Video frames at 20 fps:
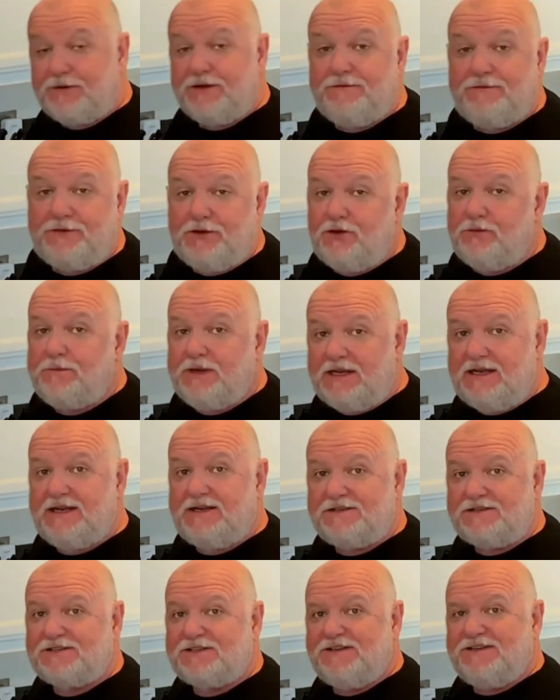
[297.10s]
few
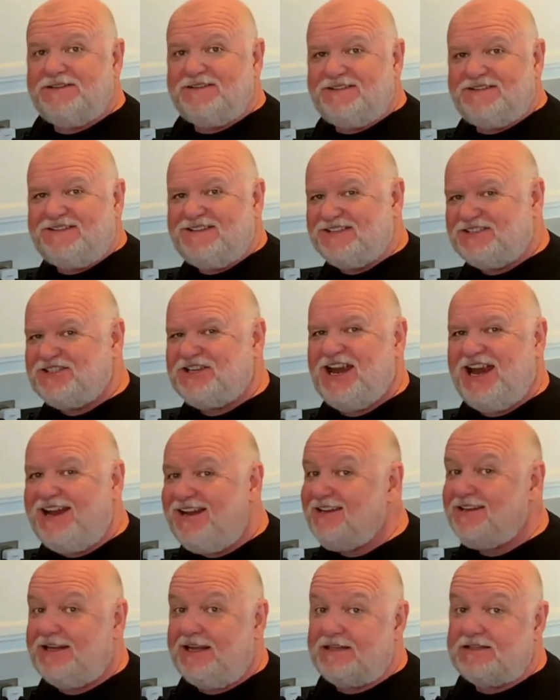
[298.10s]
minutes, the
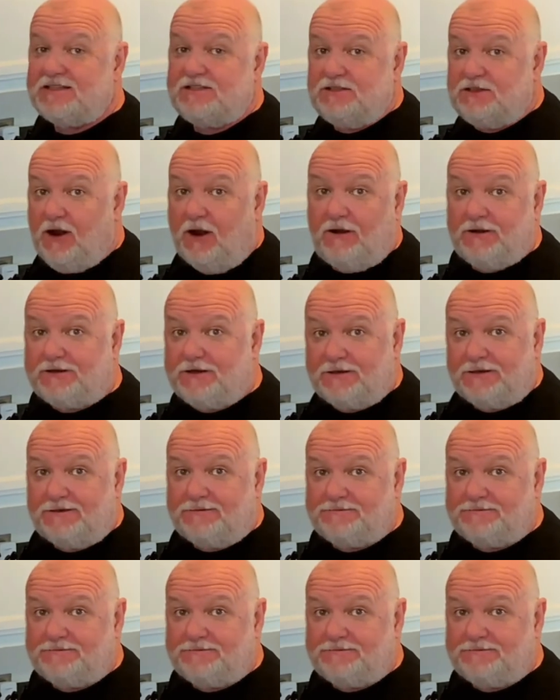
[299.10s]
shade gets darker.